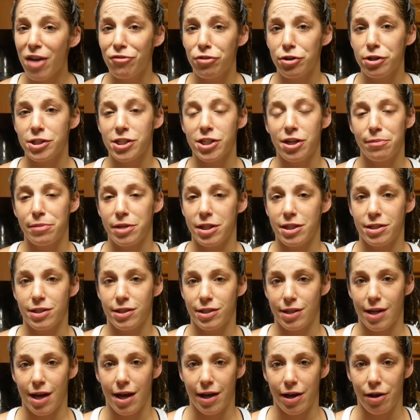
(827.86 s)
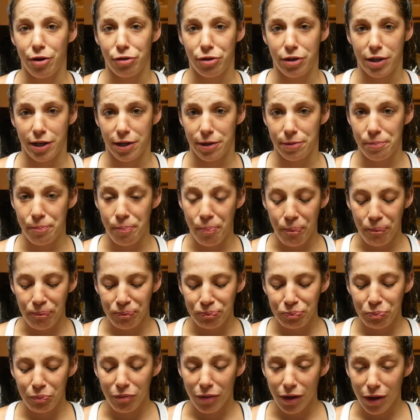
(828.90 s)
If you can tell me this is not healthy,
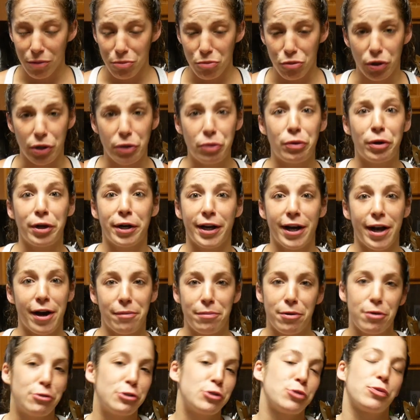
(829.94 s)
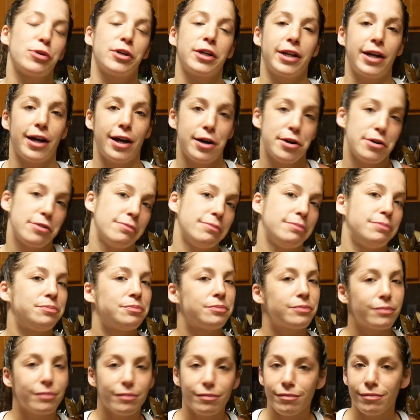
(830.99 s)
pre-workout, post-workout
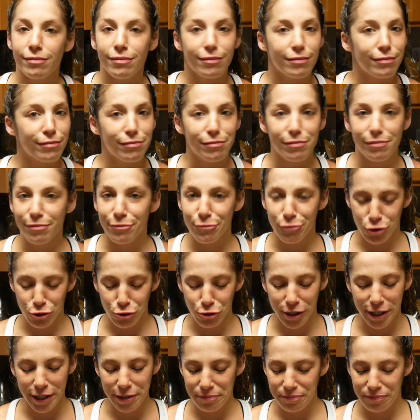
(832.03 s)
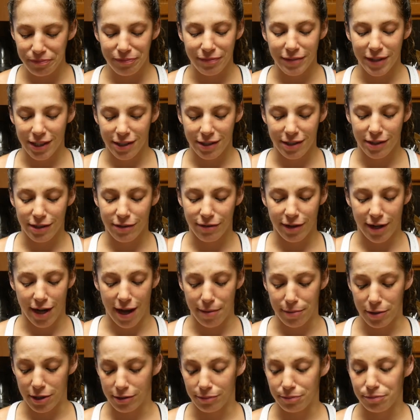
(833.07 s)
treat, this is
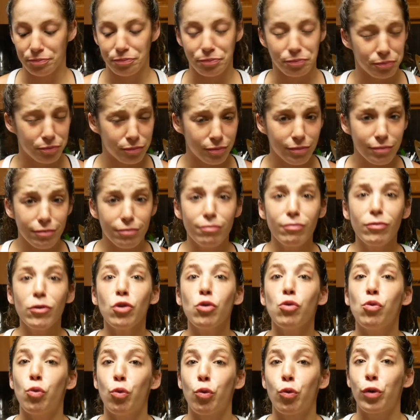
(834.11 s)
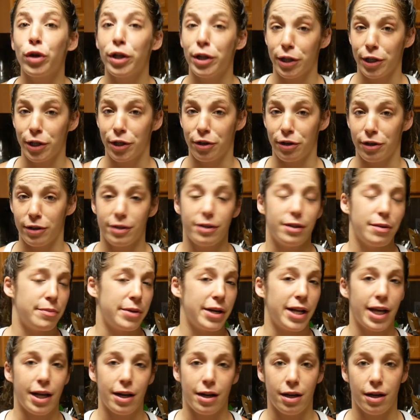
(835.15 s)
phenomenal. Really good. The
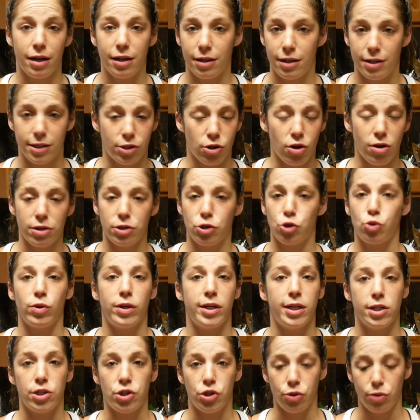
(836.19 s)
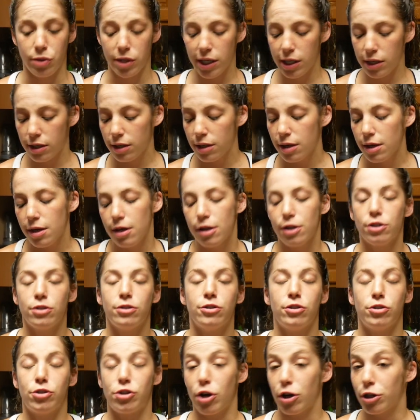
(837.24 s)
banana is all the sweetness you need.
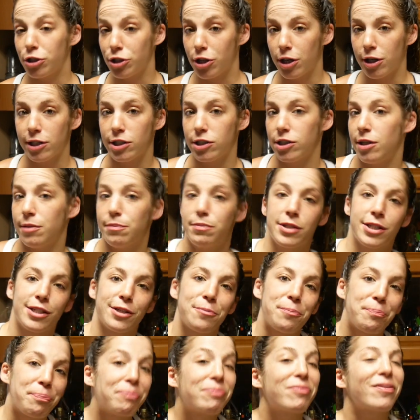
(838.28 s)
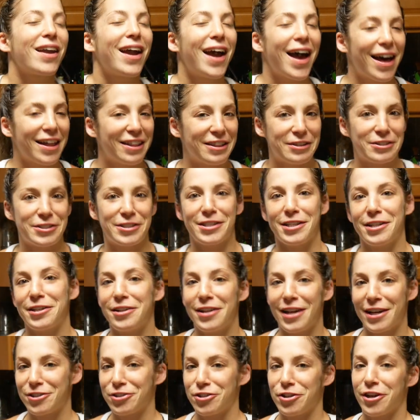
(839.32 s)
The dark chocolate chips add those
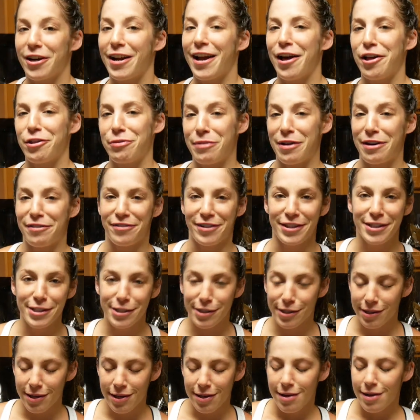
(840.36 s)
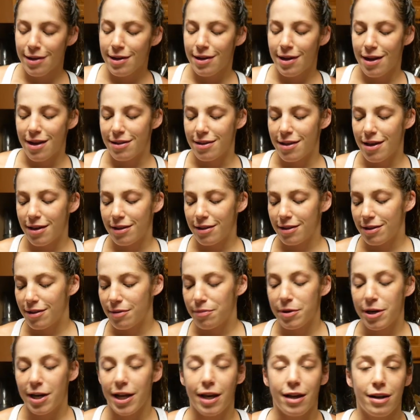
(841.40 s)
little extra health benefits. And then
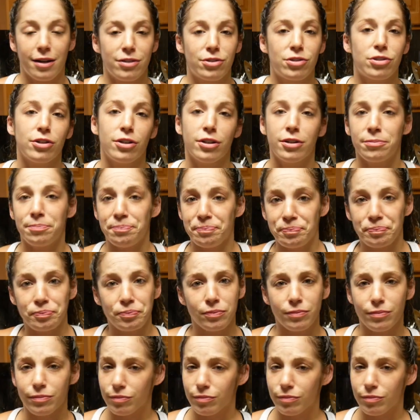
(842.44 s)
the banana is good.